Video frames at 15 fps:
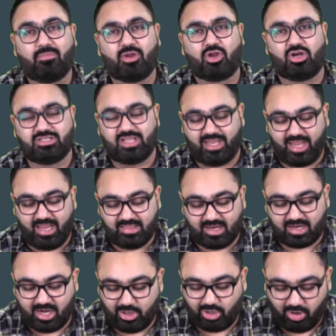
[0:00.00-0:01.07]
because again, the
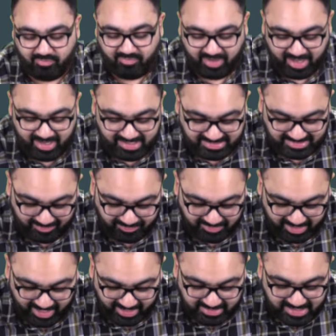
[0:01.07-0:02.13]
cutoff trend is
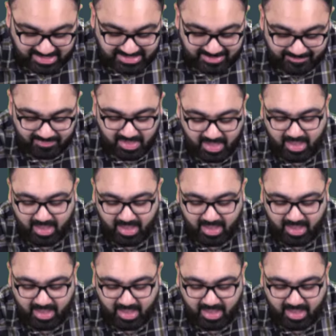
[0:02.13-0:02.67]
something like this.